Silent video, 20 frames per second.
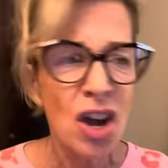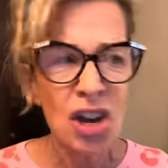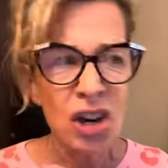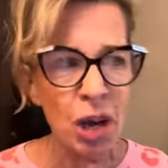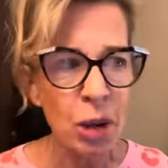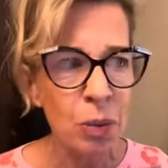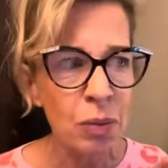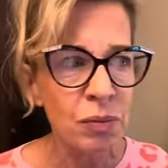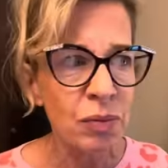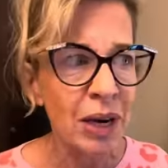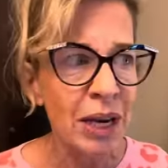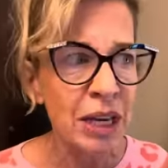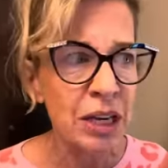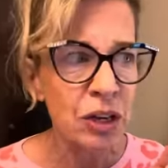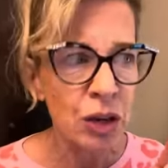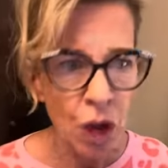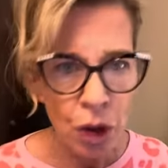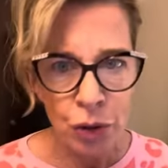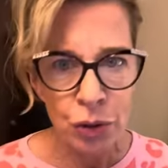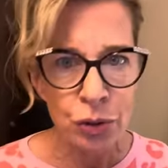No one really
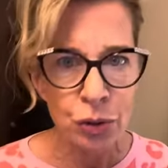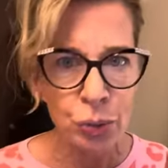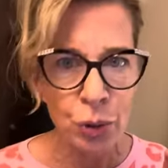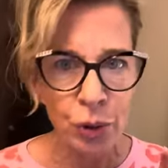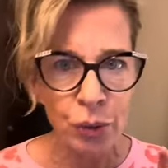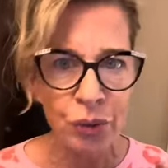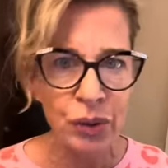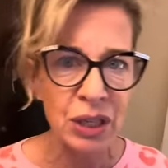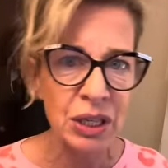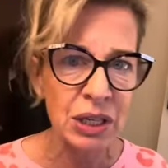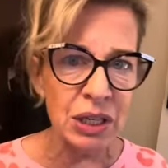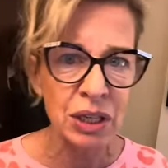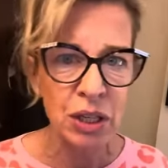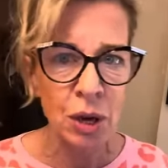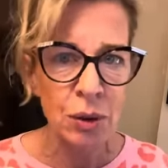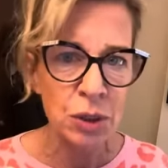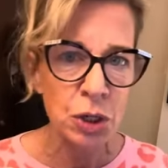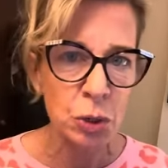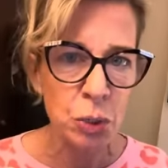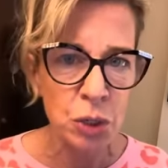knows what this is
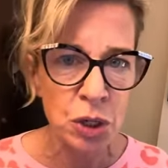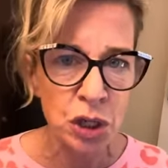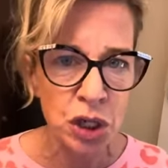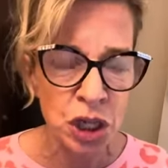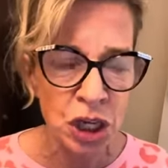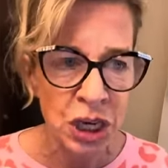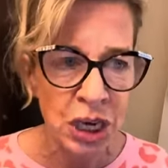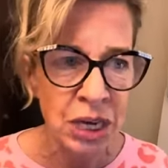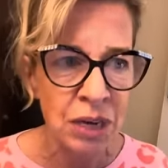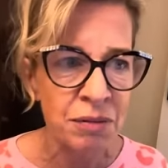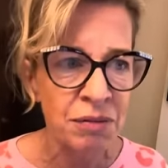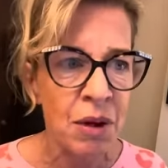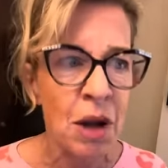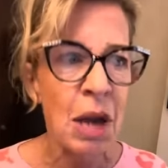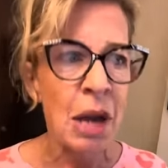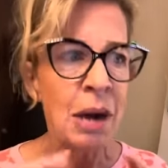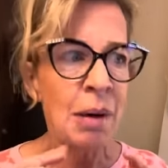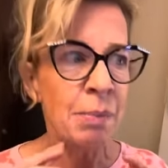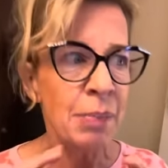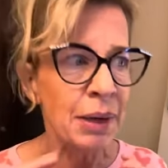going to achieve,
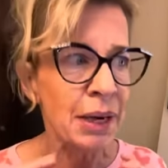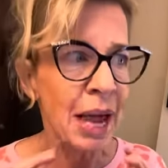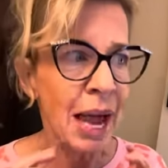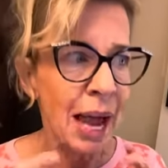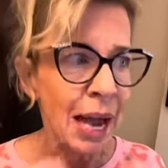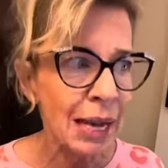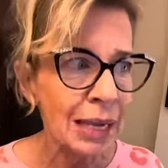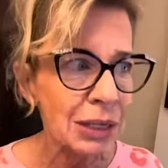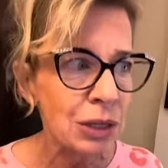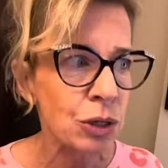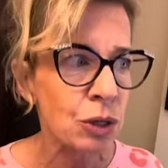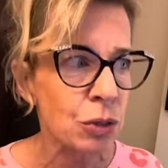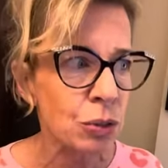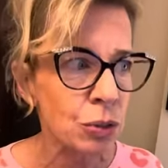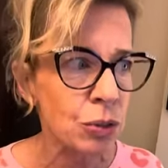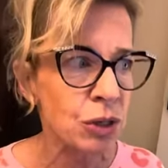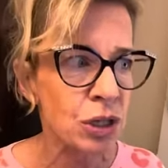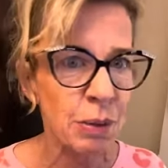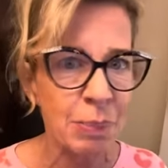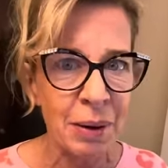but it has
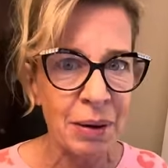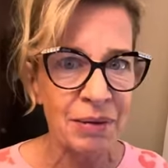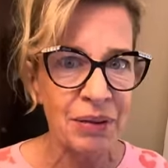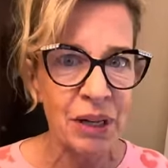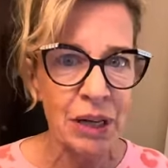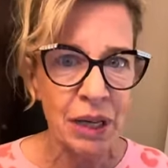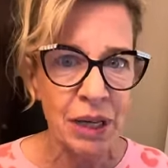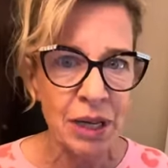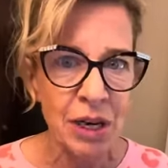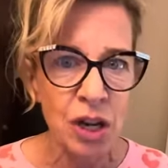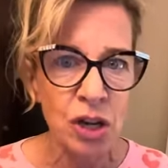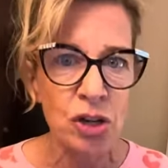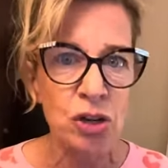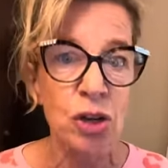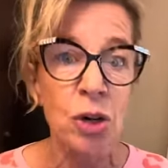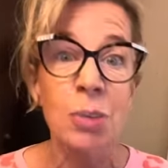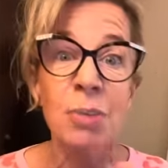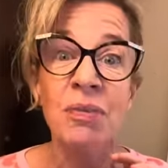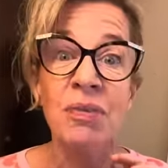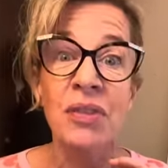caused a bit of a
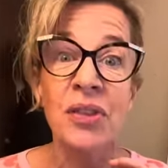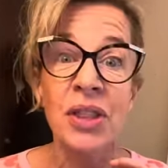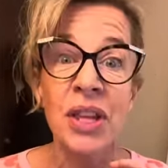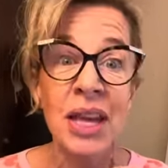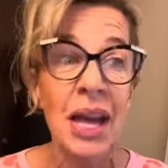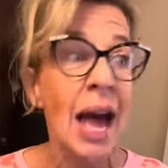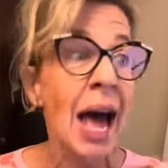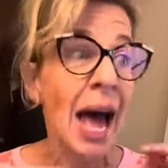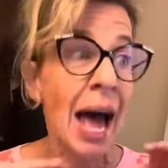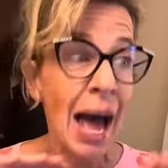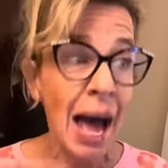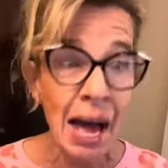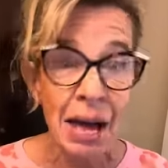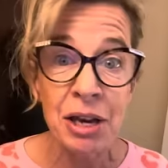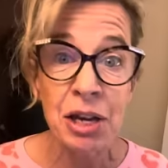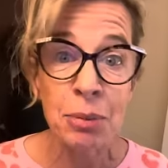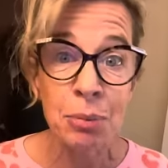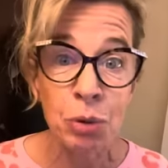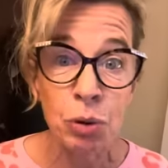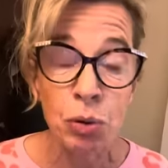conundrum for the
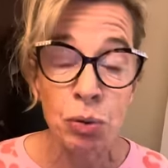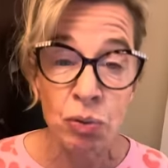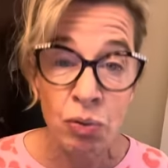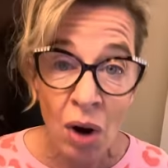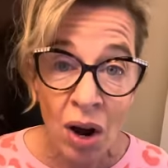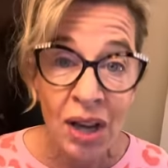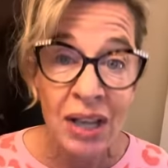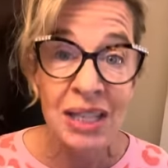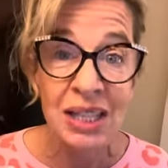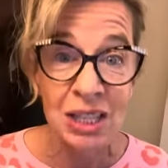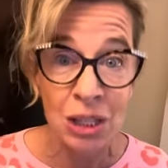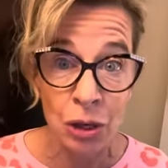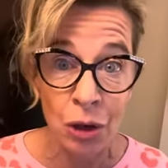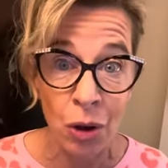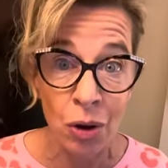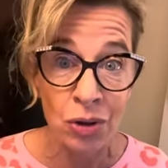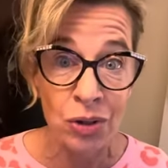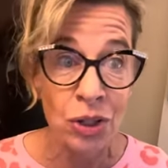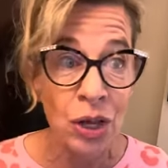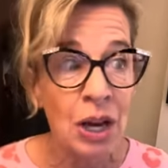animal rights
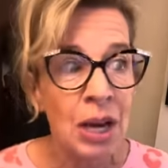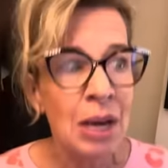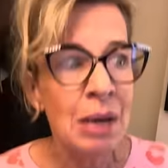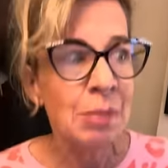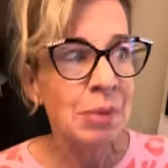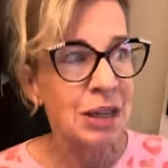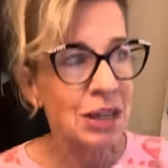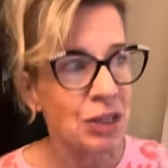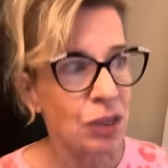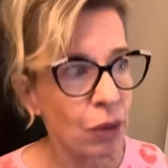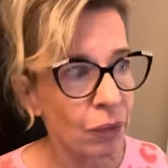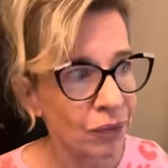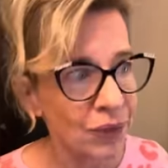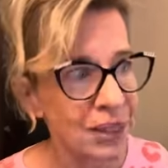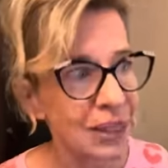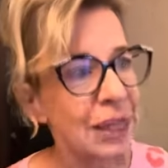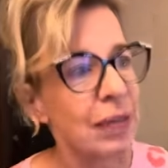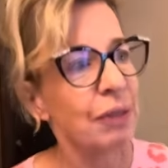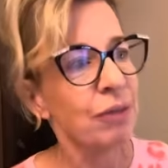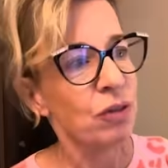lot, because
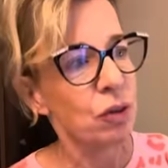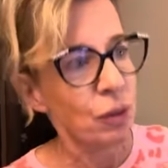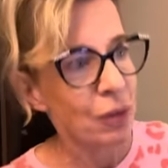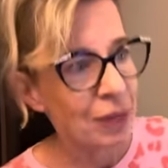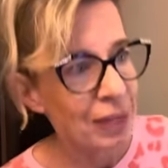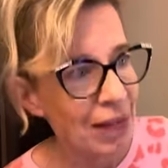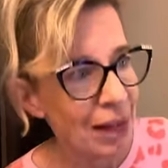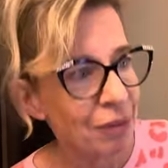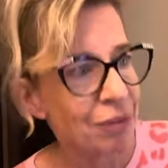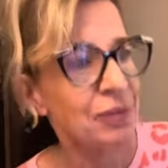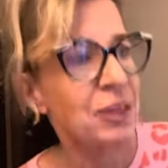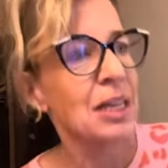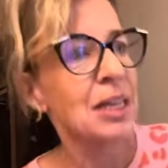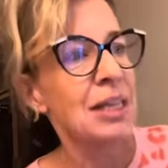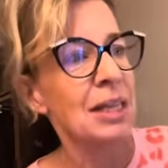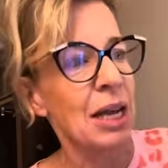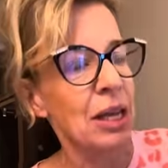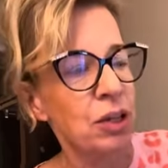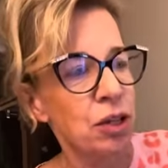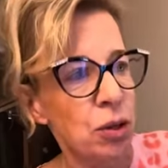obviously if you're a
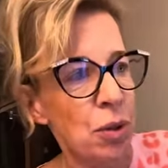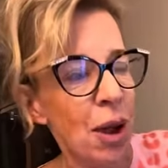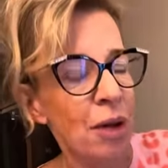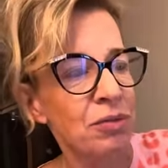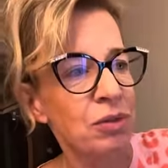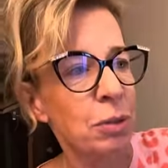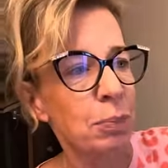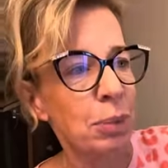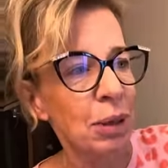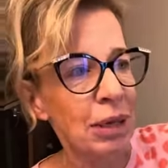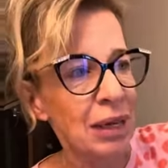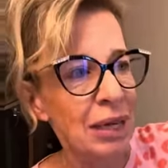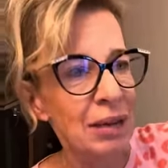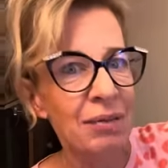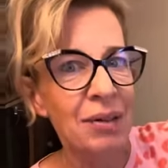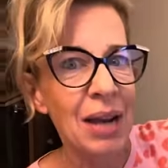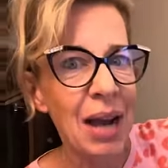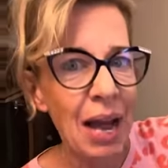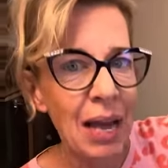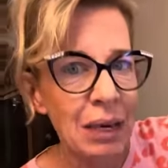leftist and you have to believe
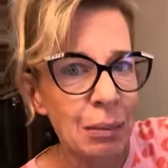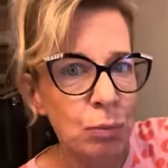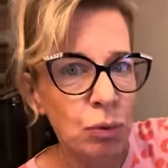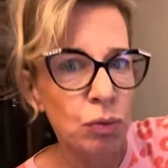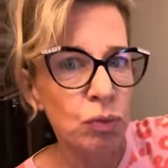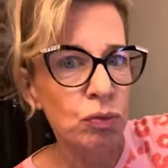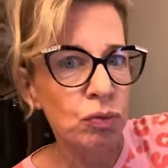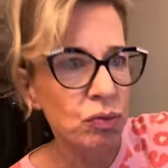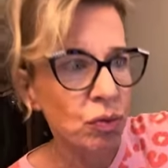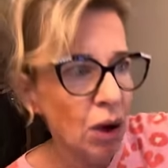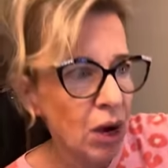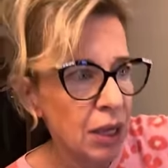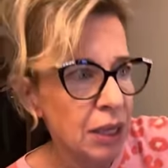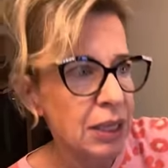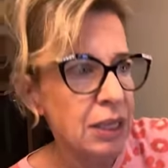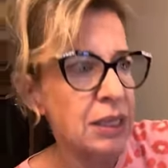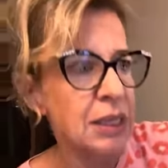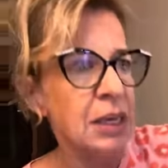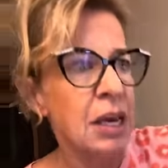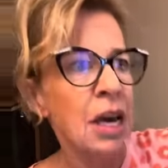in animal
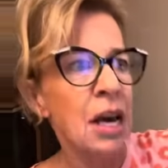rights,